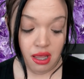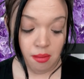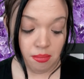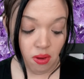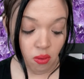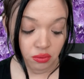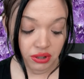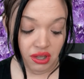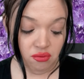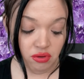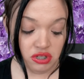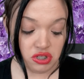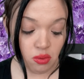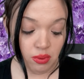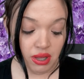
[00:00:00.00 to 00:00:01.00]
but only if we
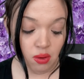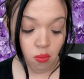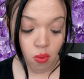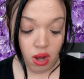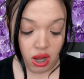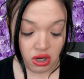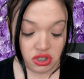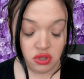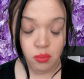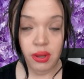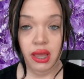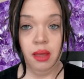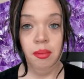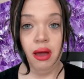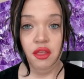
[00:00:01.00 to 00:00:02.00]
don't get washed
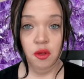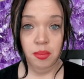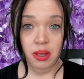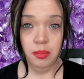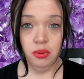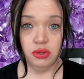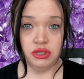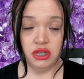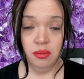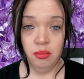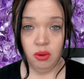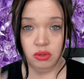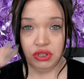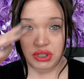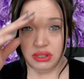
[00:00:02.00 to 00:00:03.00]
away by other people's
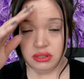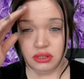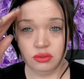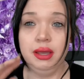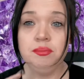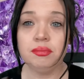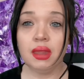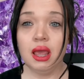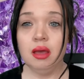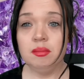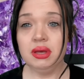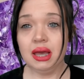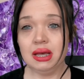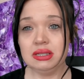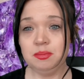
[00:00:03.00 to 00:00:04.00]
emotions.
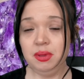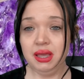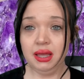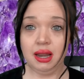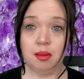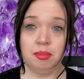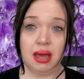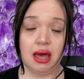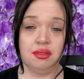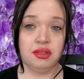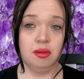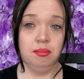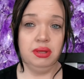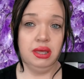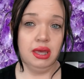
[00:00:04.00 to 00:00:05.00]
Because being an empath
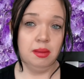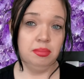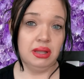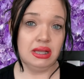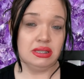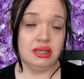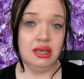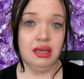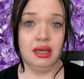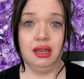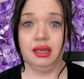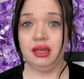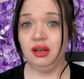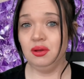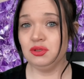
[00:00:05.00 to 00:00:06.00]
can be a blessing and
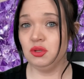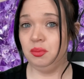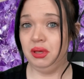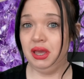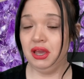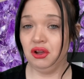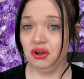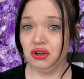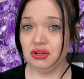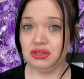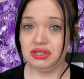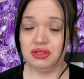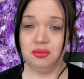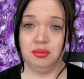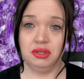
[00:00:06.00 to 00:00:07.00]
it can also be a
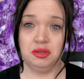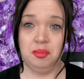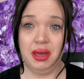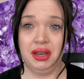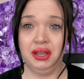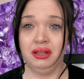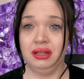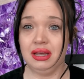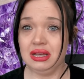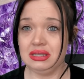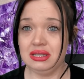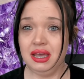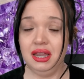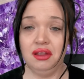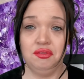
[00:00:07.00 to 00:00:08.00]
curse, depending, like I
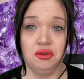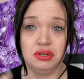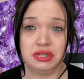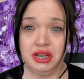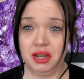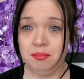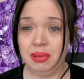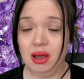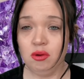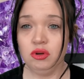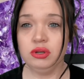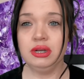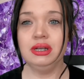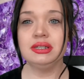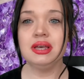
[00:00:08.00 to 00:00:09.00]
said, if you're setting
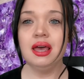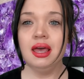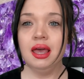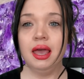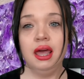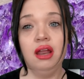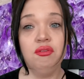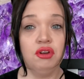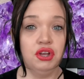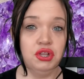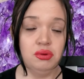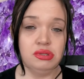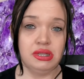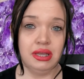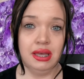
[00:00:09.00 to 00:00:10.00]
boundaries and if you're
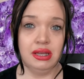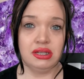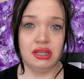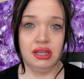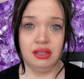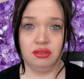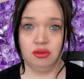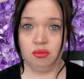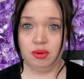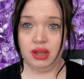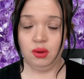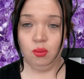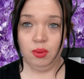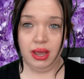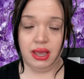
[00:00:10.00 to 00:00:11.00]
using it in the
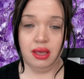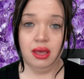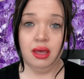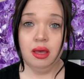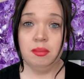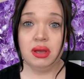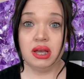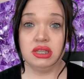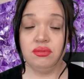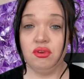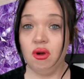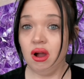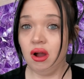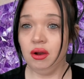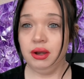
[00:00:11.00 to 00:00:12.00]
right way. Because if you
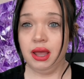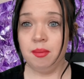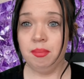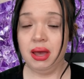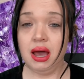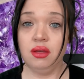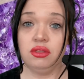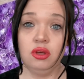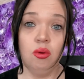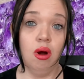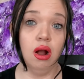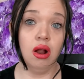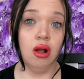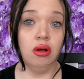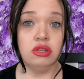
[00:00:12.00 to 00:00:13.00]
are an empath, you
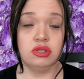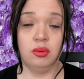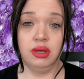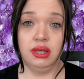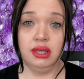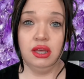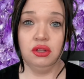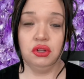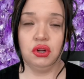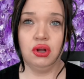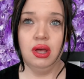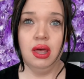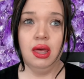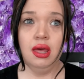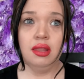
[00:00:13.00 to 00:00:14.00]
are also a
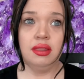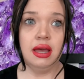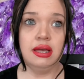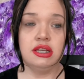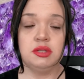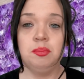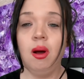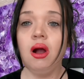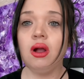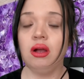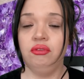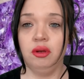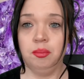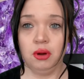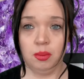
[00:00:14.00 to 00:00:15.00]
healer. That is part
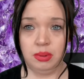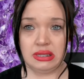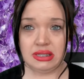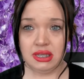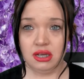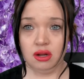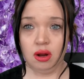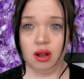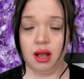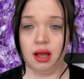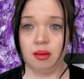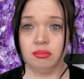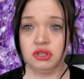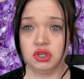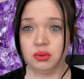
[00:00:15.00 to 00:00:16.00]
of your purpose here
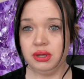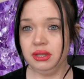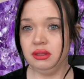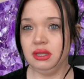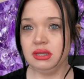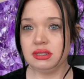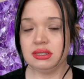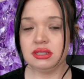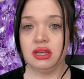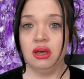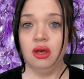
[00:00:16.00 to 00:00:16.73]
during this